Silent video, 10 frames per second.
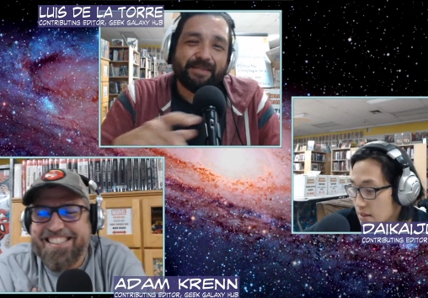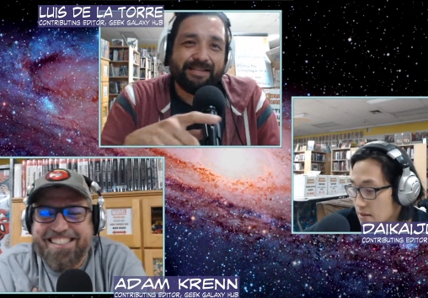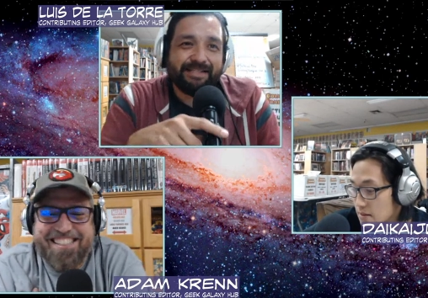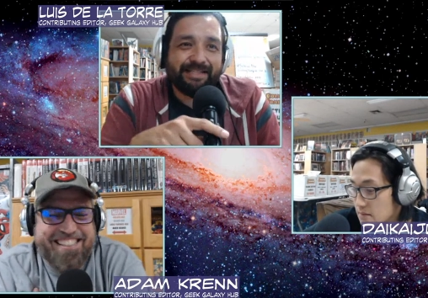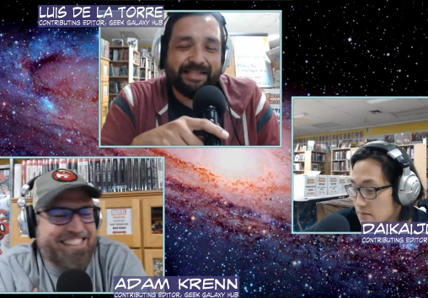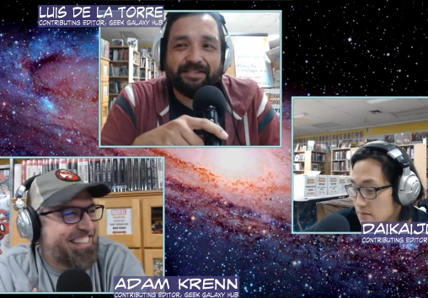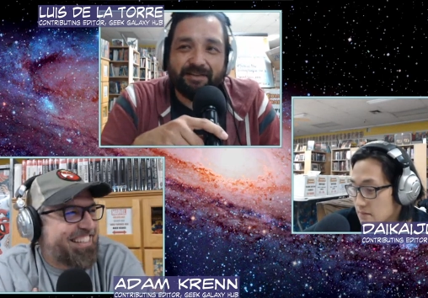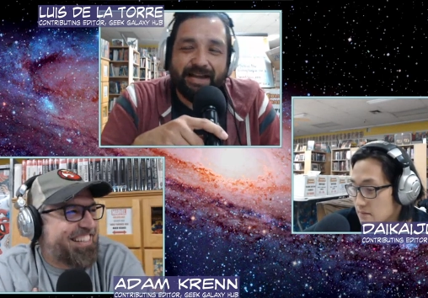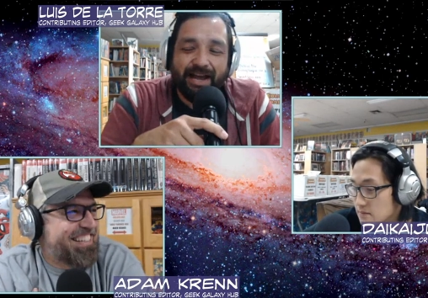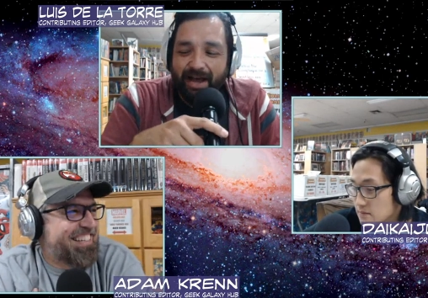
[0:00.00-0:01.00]
Speaker 1: she, so
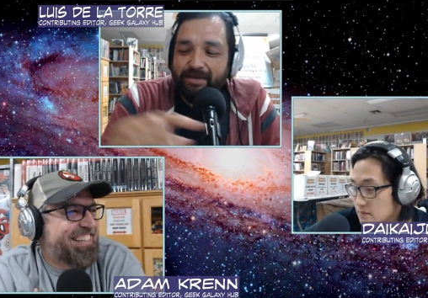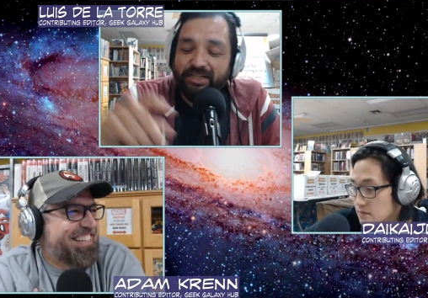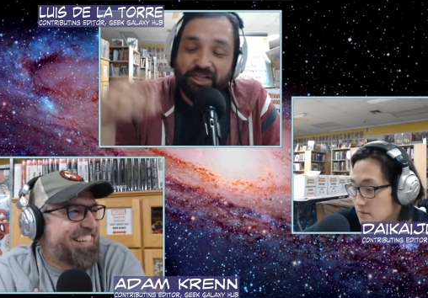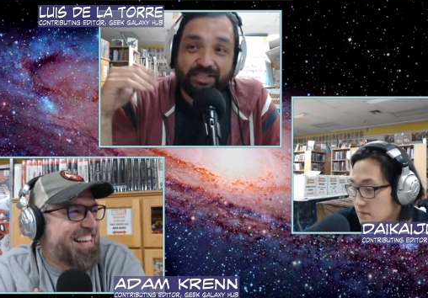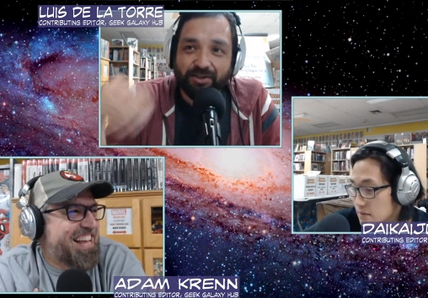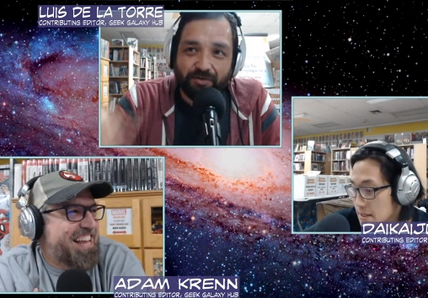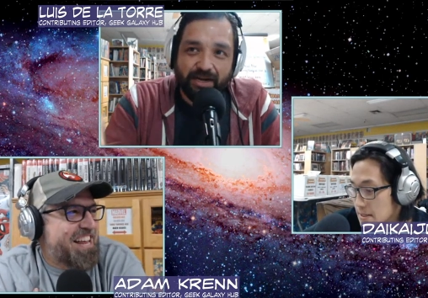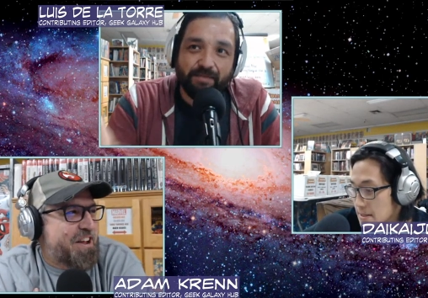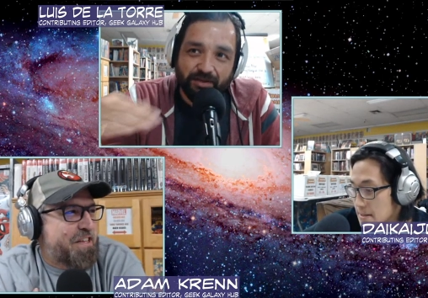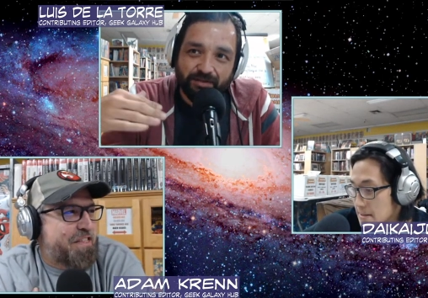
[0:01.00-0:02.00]
yeah, I mean, she
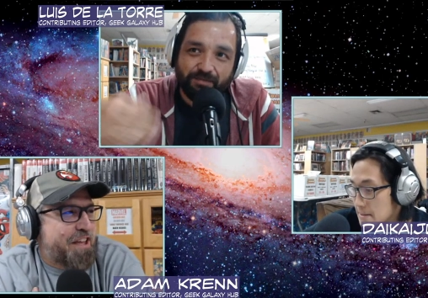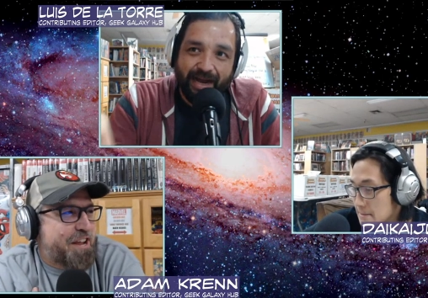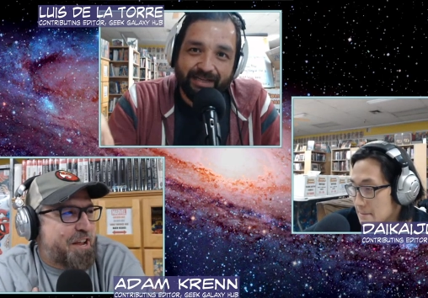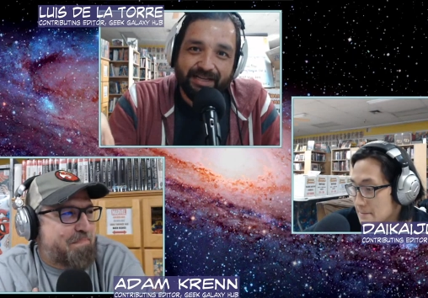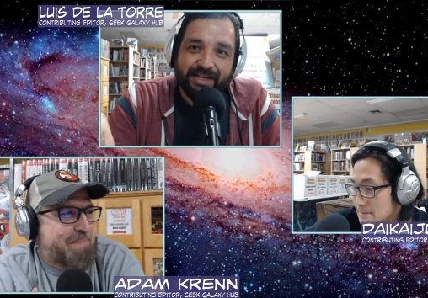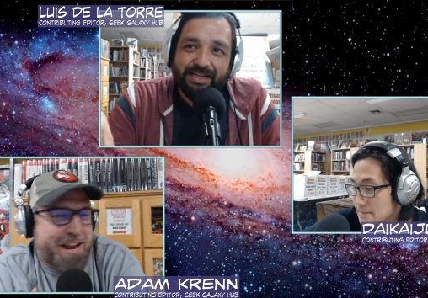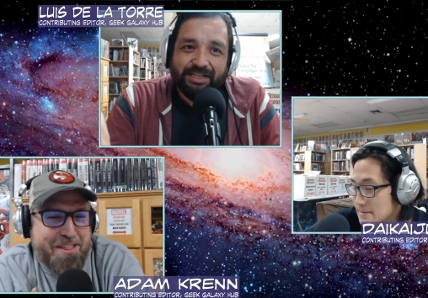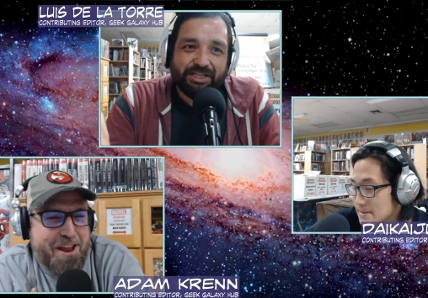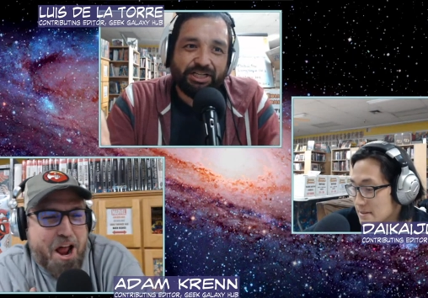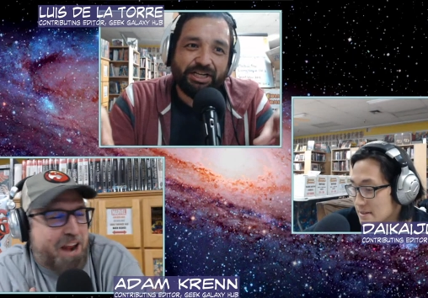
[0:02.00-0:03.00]
screamed you those bad. You're better
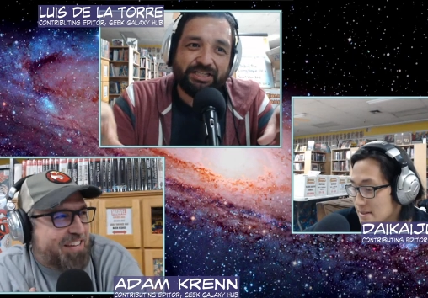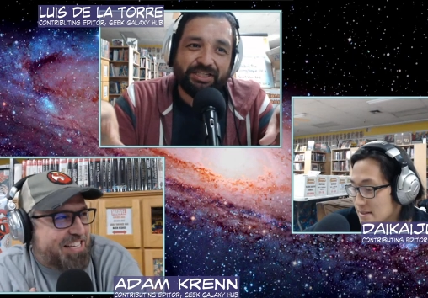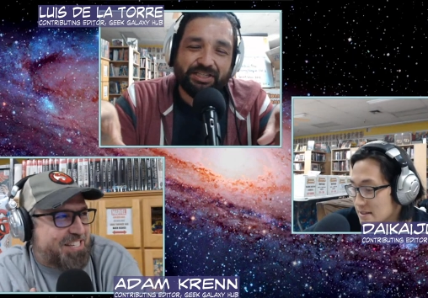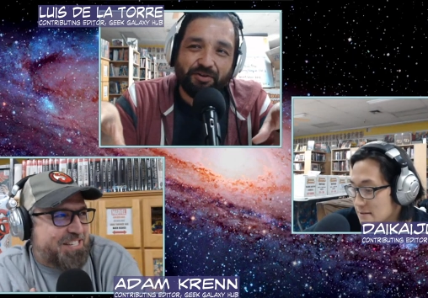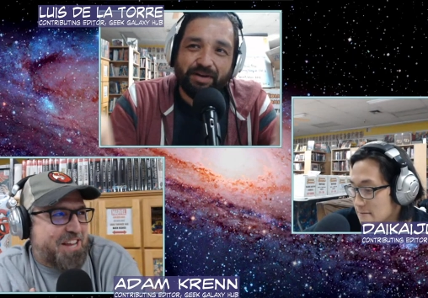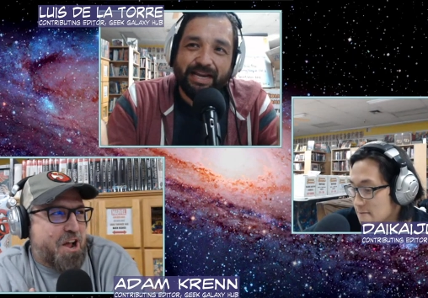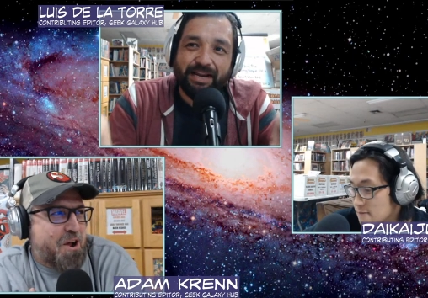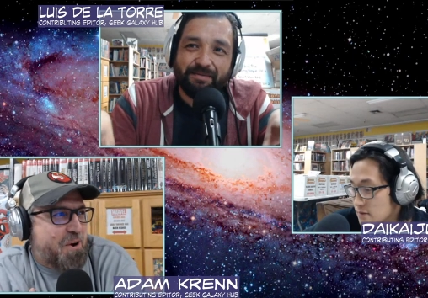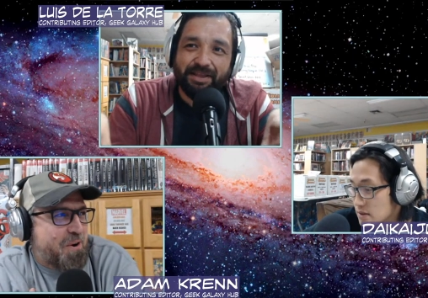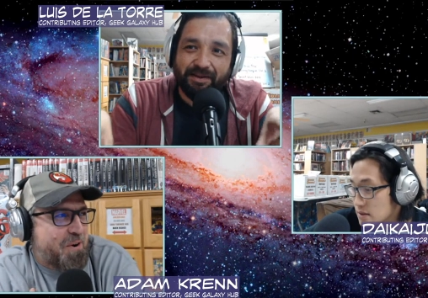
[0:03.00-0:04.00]
than all of us.
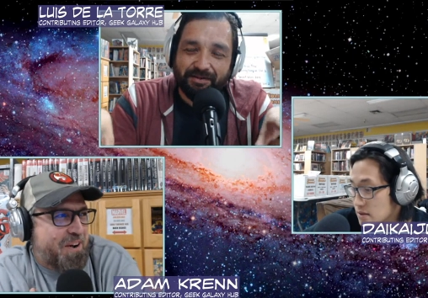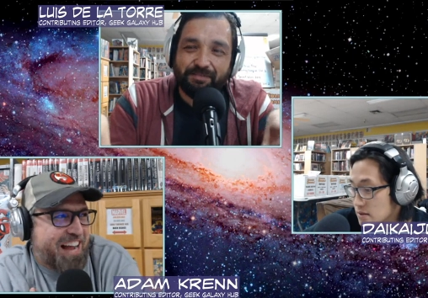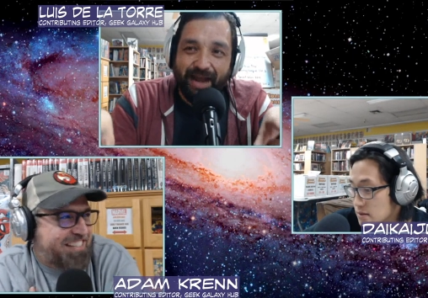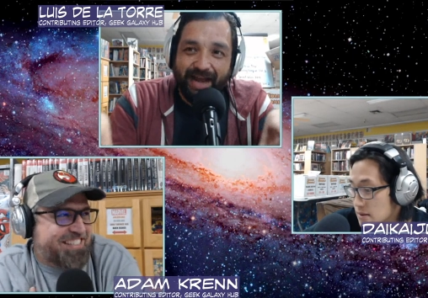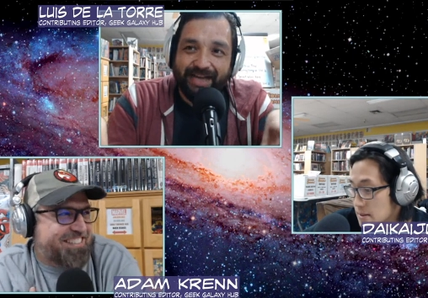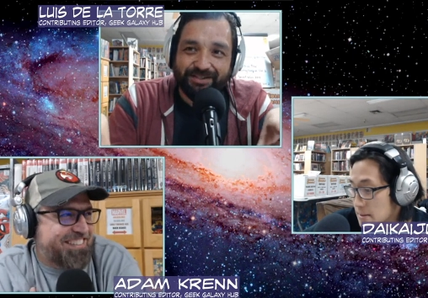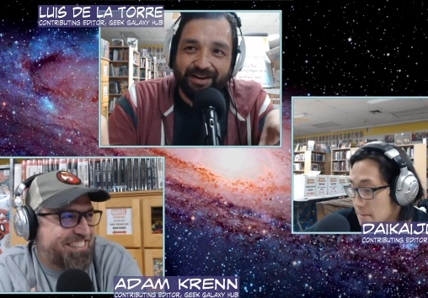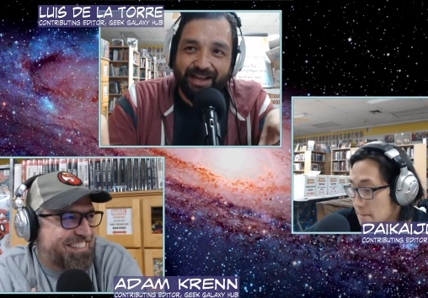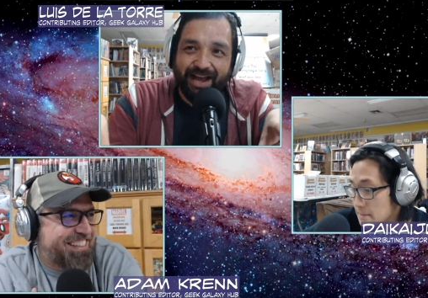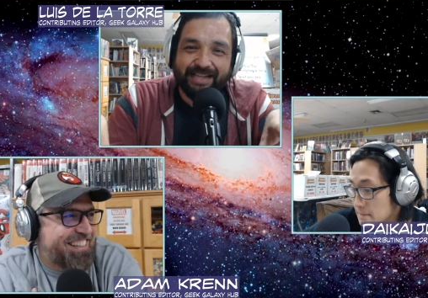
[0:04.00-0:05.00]
Screamed so those what? bastard
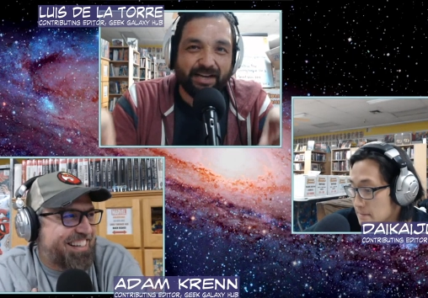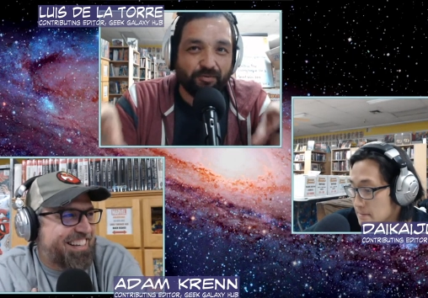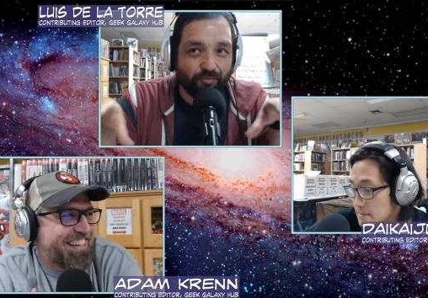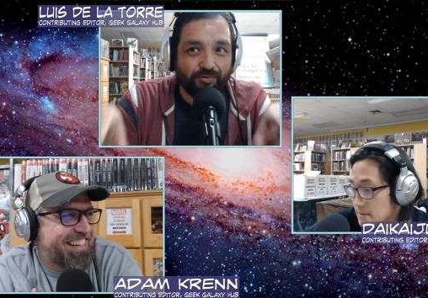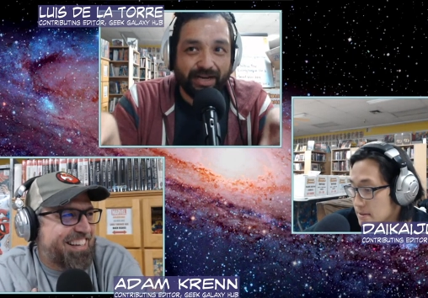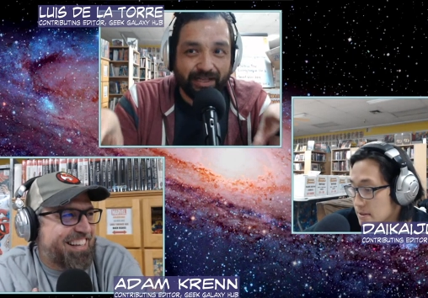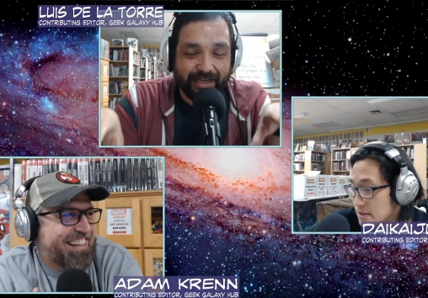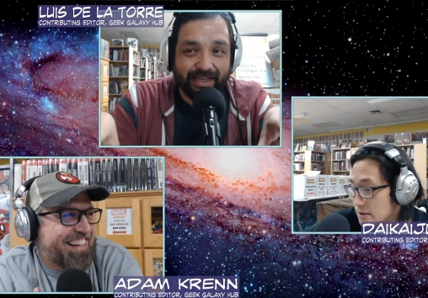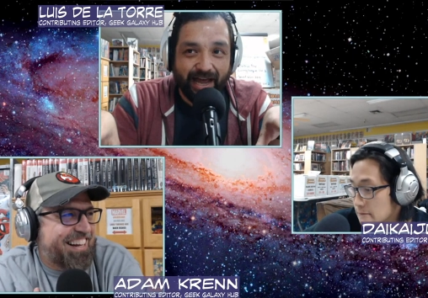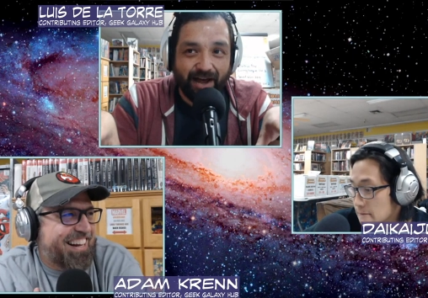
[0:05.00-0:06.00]
lines like really
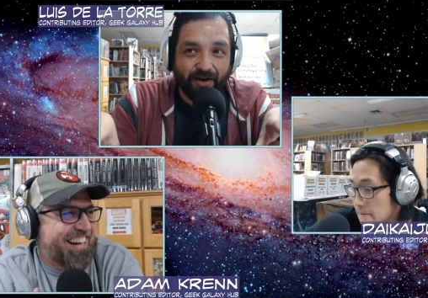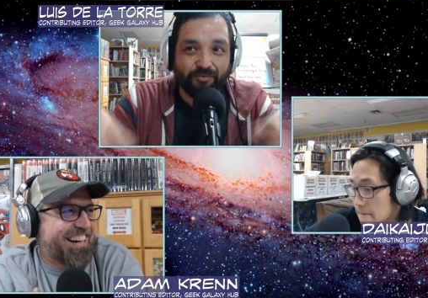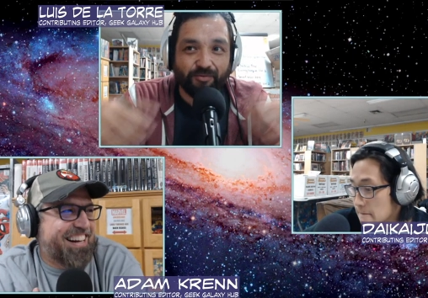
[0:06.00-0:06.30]
loud,